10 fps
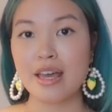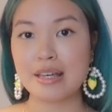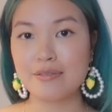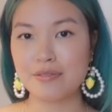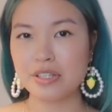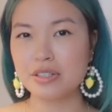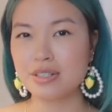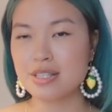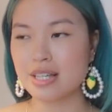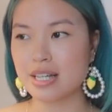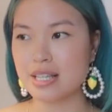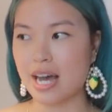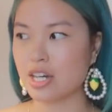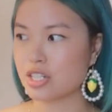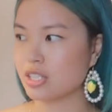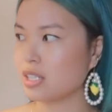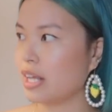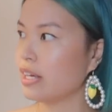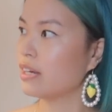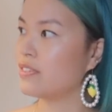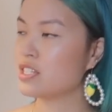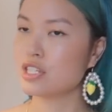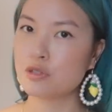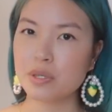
It feels like it's actually like a vintage